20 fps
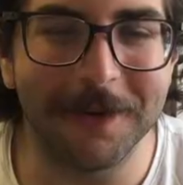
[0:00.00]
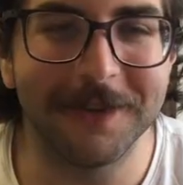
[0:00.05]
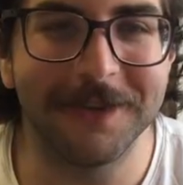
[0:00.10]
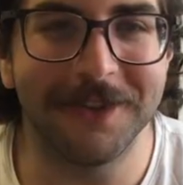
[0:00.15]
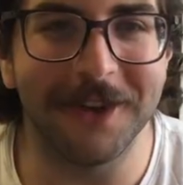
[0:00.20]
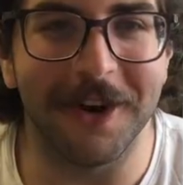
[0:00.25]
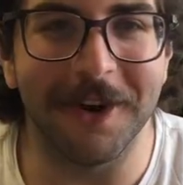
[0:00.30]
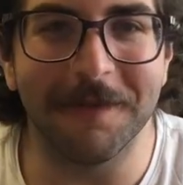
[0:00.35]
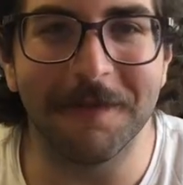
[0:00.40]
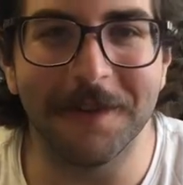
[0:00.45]

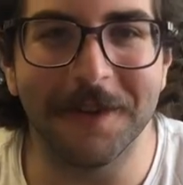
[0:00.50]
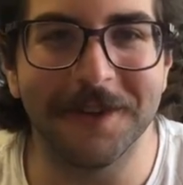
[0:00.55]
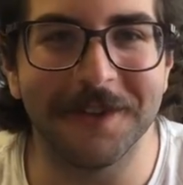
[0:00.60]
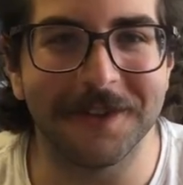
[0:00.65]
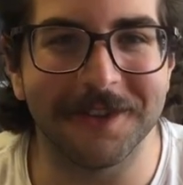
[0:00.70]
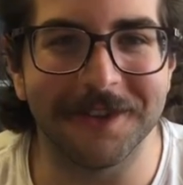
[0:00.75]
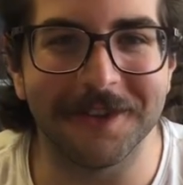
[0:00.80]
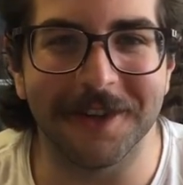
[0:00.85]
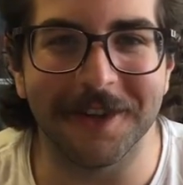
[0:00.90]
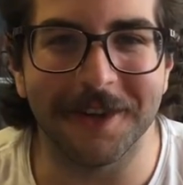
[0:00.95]
John finished a
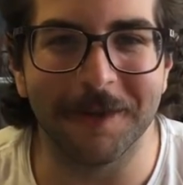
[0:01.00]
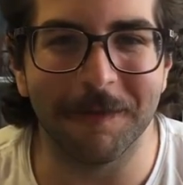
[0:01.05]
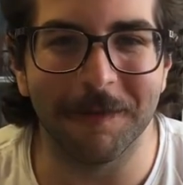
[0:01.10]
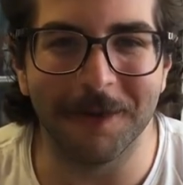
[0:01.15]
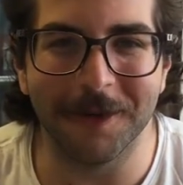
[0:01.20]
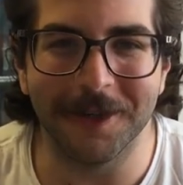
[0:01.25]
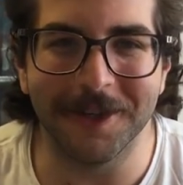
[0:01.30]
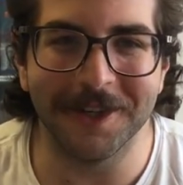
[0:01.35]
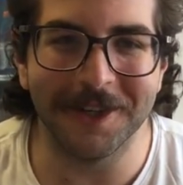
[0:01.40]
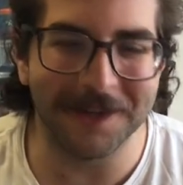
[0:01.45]
ton of
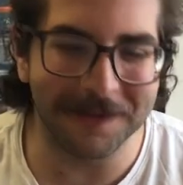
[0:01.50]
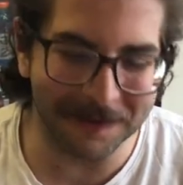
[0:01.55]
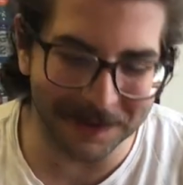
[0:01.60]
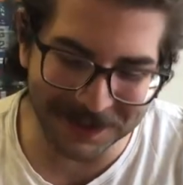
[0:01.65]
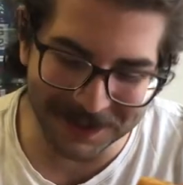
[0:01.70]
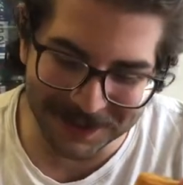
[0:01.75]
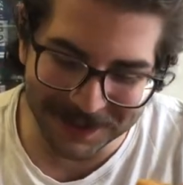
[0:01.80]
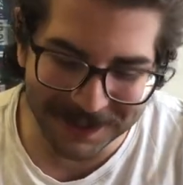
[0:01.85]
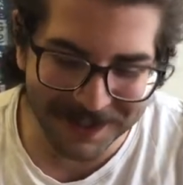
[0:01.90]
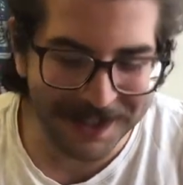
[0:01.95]
burrito, but
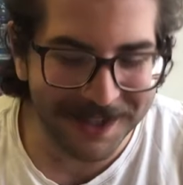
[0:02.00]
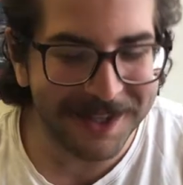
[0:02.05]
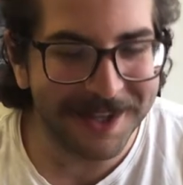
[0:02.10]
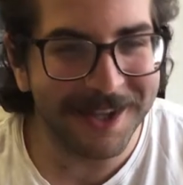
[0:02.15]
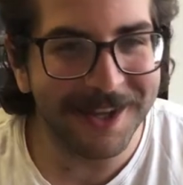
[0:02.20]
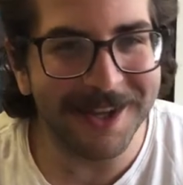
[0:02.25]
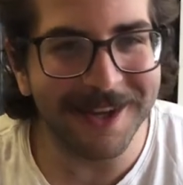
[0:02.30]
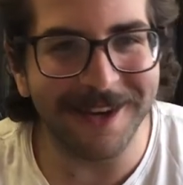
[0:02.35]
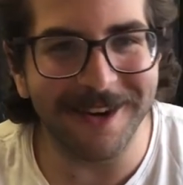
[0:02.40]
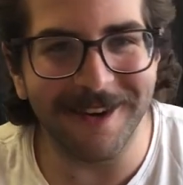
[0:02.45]

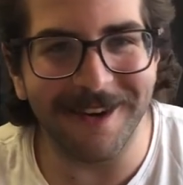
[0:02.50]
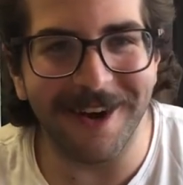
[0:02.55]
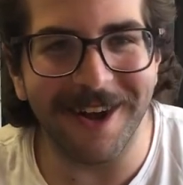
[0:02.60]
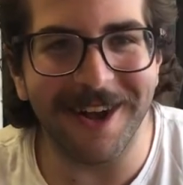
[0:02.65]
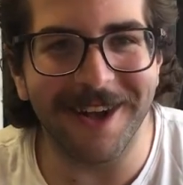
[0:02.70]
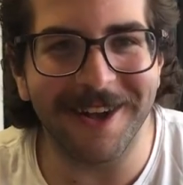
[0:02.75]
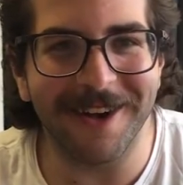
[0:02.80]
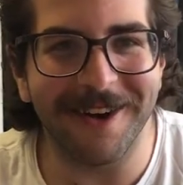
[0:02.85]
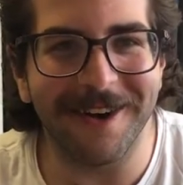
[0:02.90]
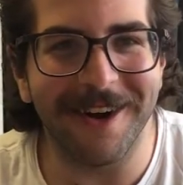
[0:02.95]
here I
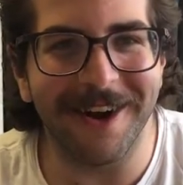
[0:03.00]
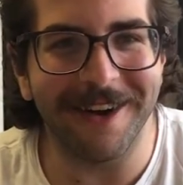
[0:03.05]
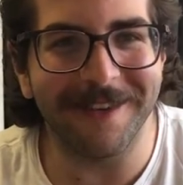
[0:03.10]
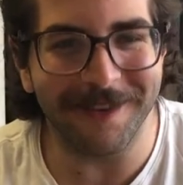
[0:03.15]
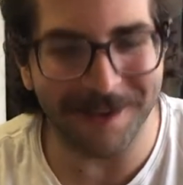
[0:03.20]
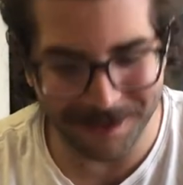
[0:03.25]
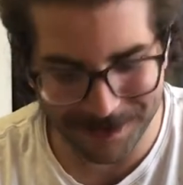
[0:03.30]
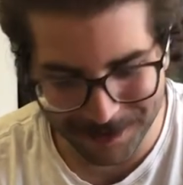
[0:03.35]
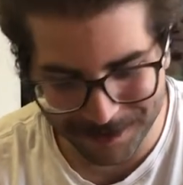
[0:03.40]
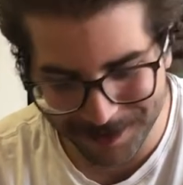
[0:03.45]
go having a
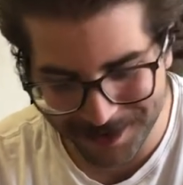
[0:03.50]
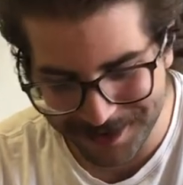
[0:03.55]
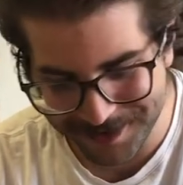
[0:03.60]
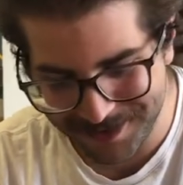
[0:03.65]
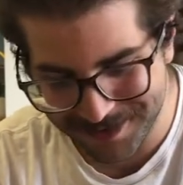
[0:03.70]
little bit of